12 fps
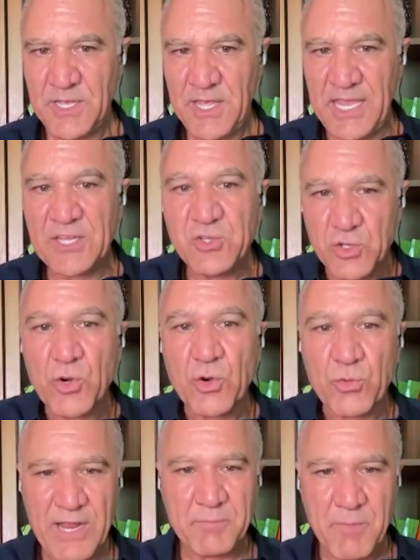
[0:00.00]
in your
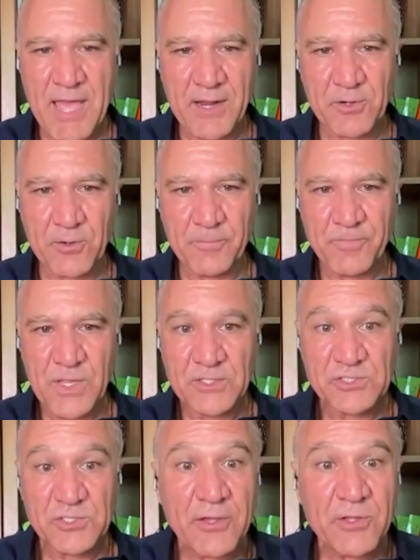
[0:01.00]
red marrow.
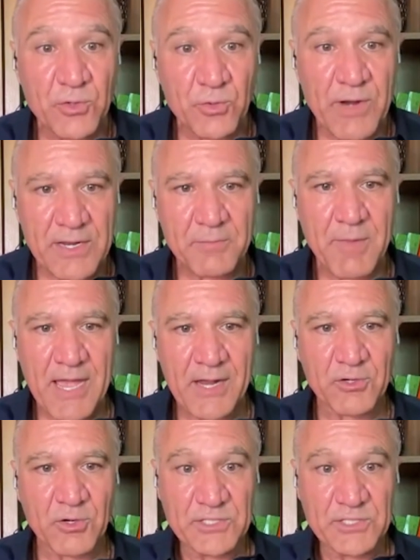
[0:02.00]
So now your red
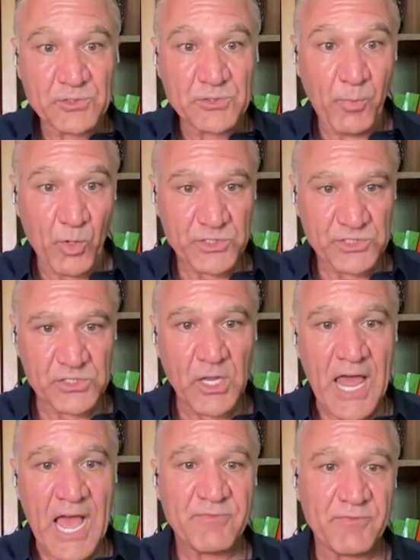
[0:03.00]
marrow that supports the
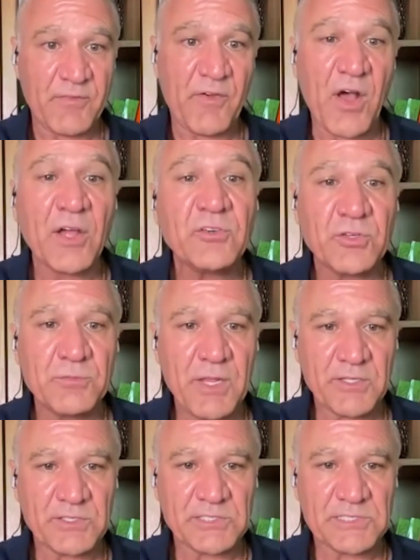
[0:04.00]
life of 100
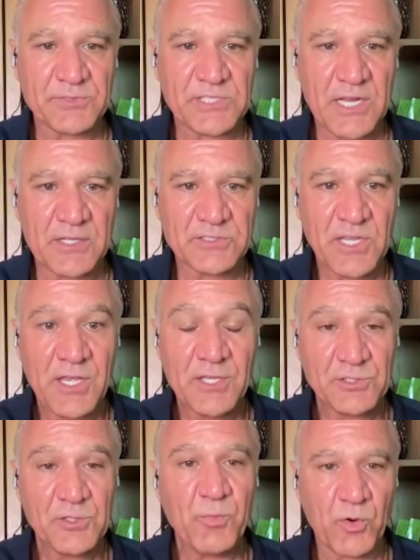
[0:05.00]
million stem cells
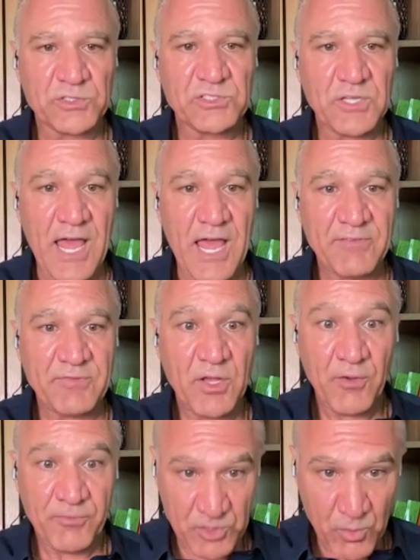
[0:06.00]
supports the life
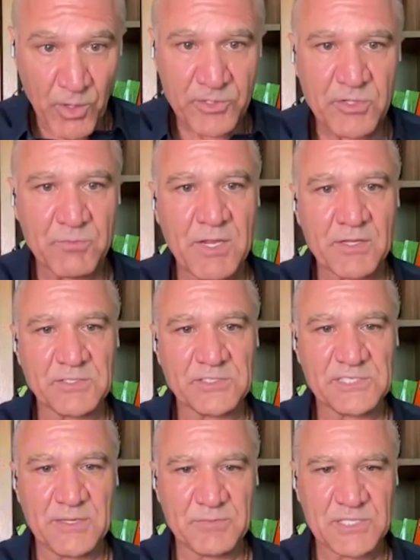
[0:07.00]
of 200 million
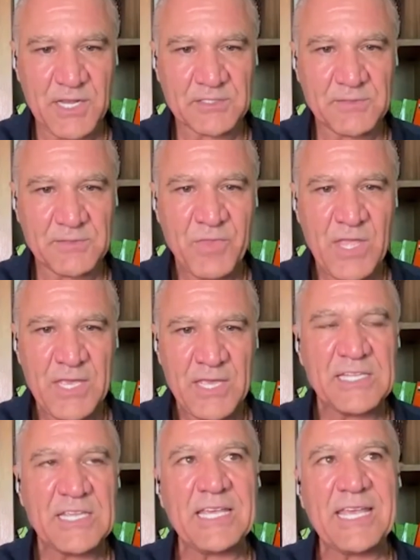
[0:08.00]
stem cells.
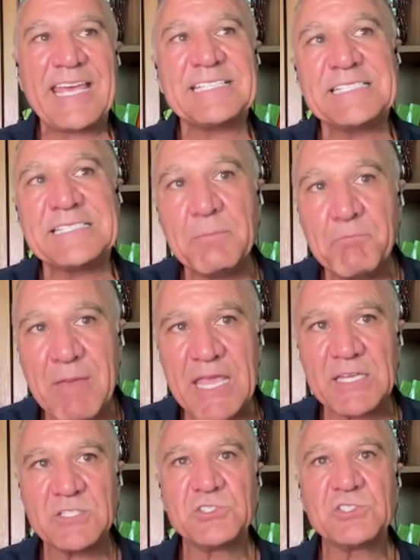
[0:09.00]
The
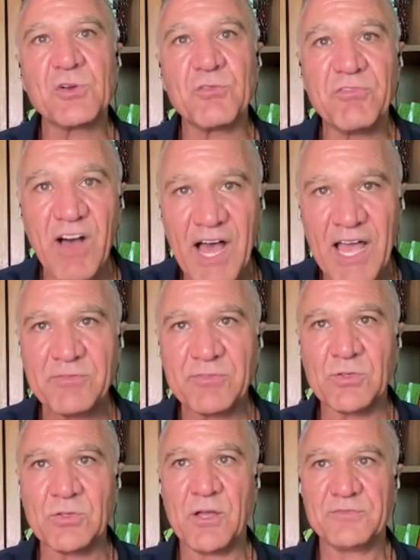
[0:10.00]
estimated
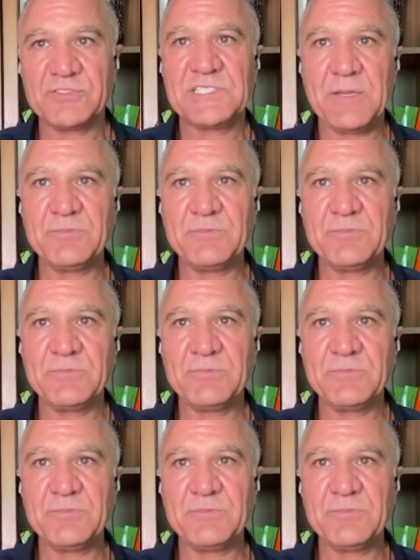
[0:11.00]
survival of stem